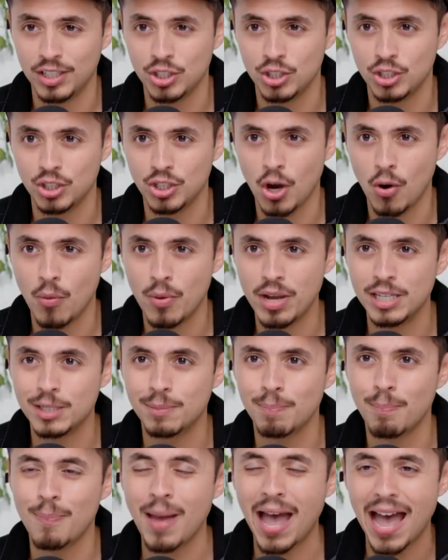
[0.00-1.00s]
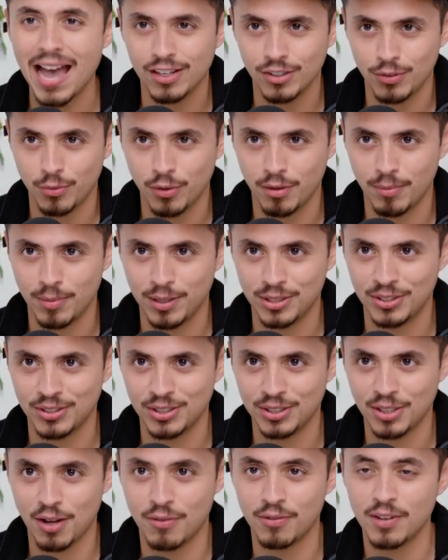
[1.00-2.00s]
This show is packed with a bunch of
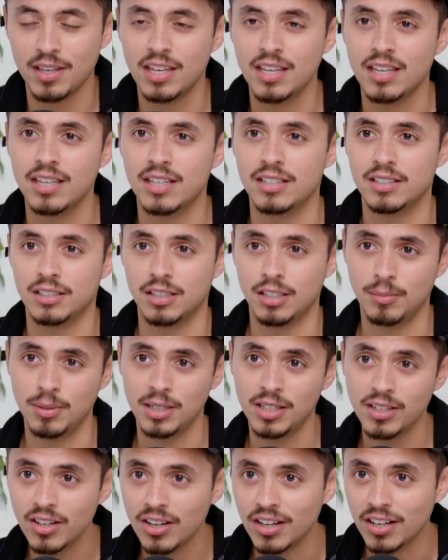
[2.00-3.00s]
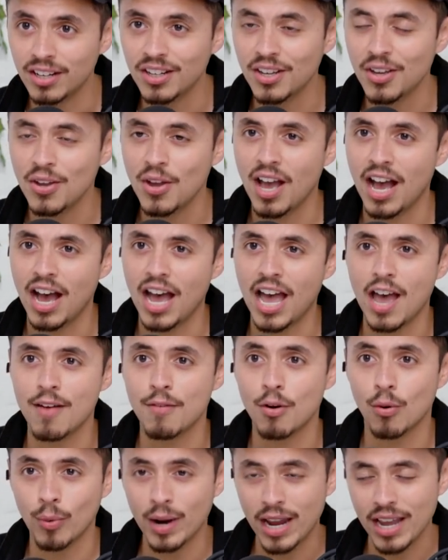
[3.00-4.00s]
stuff. It's going to be good. I
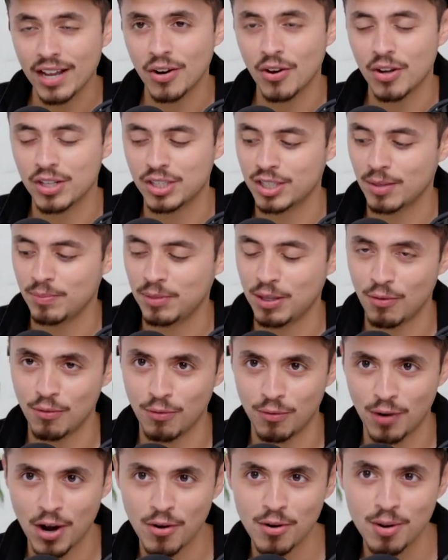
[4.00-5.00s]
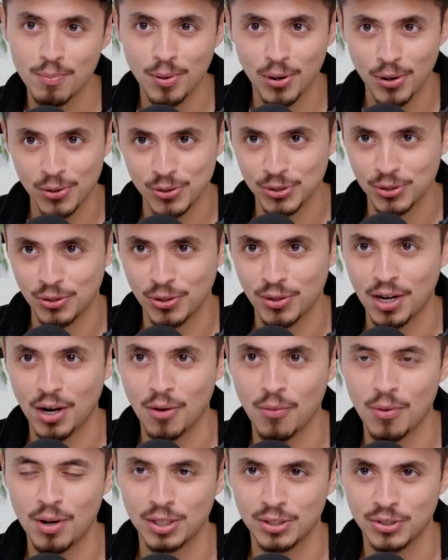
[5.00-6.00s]
have a rant on something very personal that
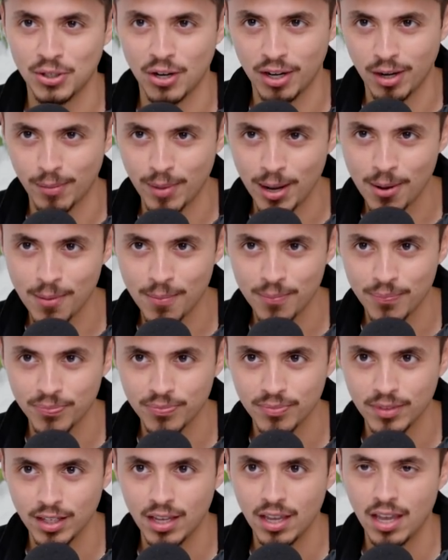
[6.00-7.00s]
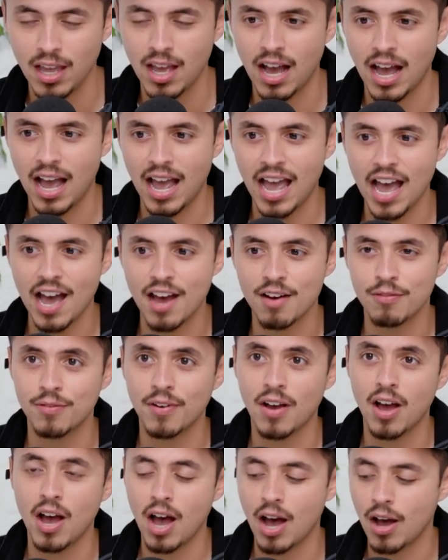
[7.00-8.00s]
I want to talk about. I
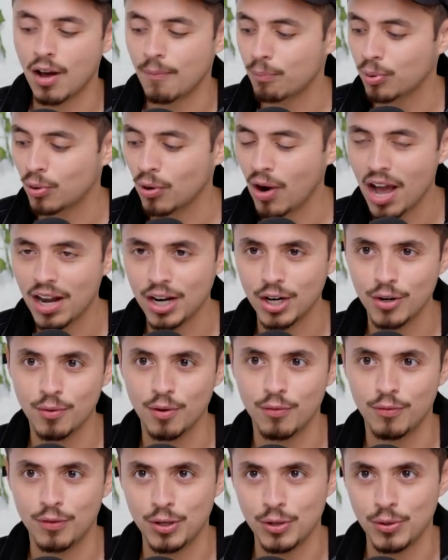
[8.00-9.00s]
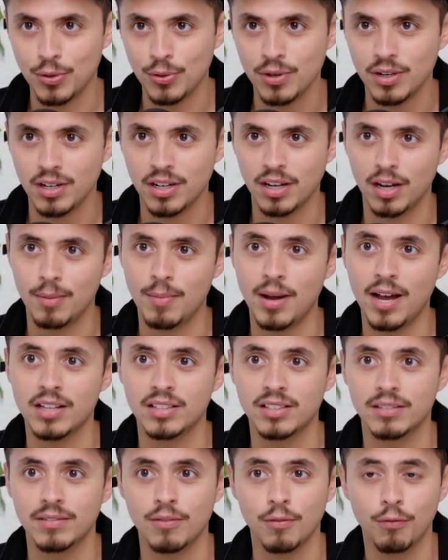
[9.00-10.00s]
have a product review
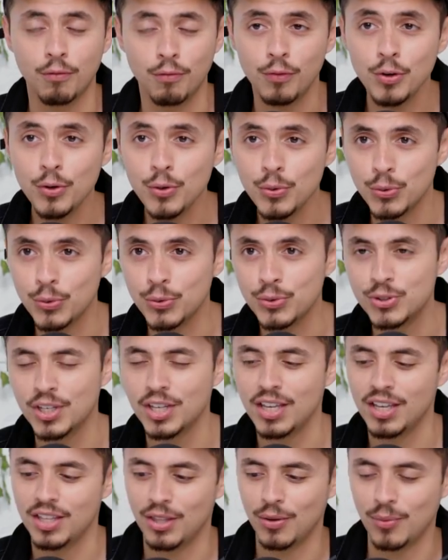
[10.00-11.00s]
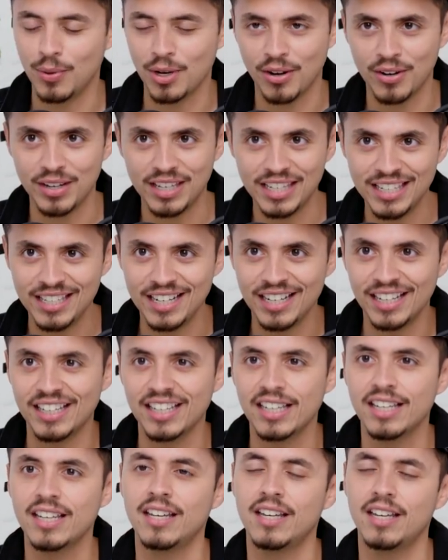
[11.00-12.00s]
about foods that we are
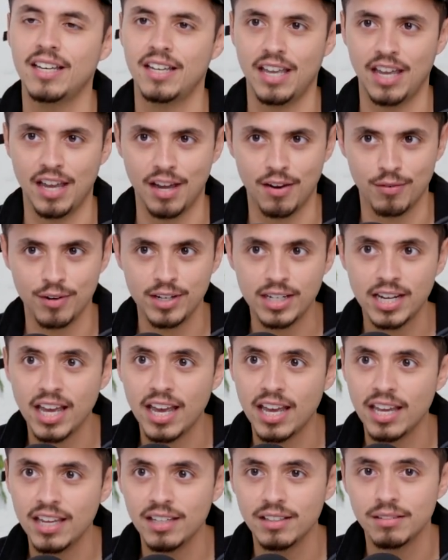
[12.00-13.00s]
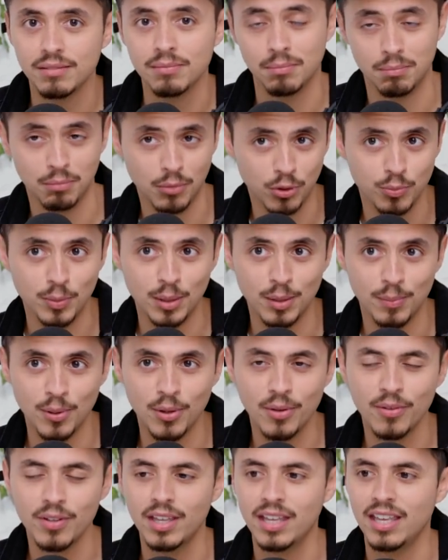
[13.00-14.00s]
eating every day, most
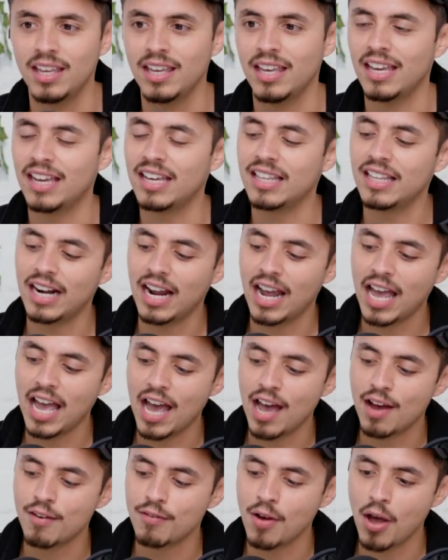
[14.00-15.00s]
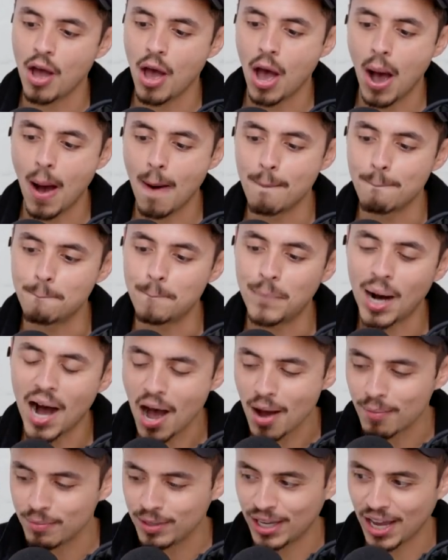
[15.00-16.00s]
people. And then I have a
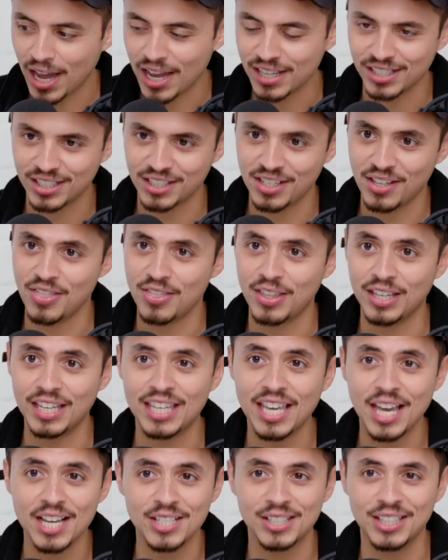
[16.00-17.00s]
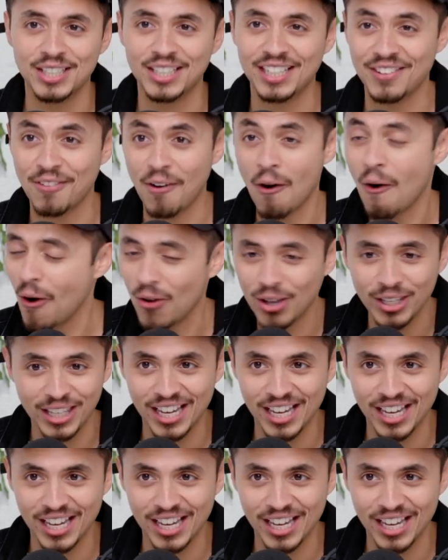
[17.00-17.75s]
bomb guest, the guest of the, all